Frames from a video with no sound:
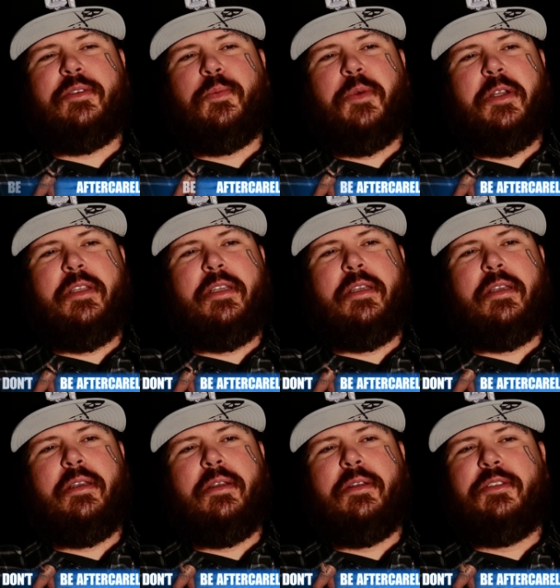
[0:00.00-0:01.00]
of really
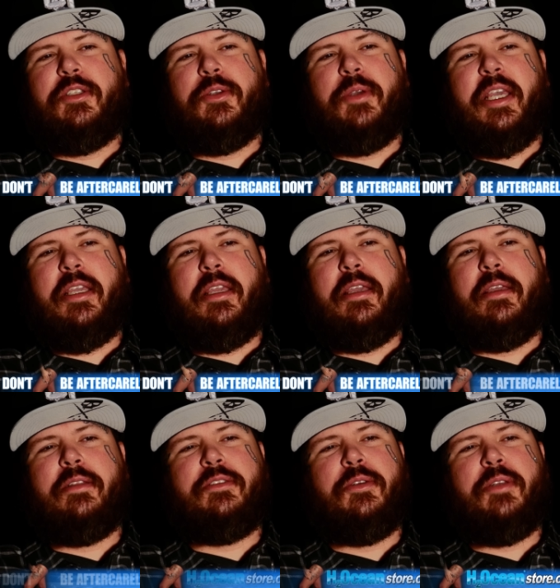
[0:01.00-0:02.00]

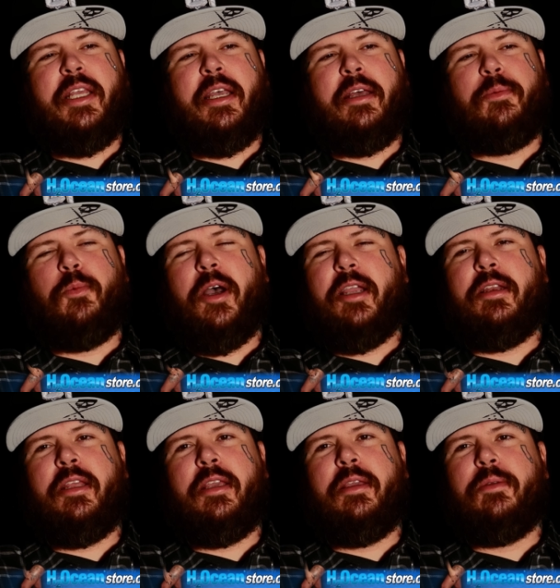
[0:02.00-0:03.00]
doohickey, doodad,
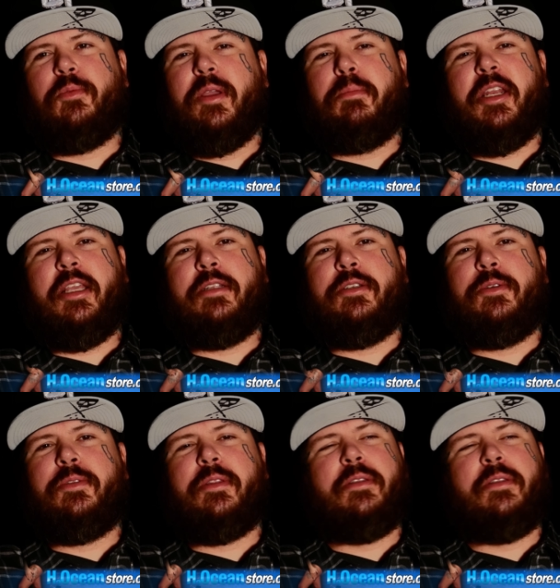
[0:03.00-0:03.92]
windy, ribbony do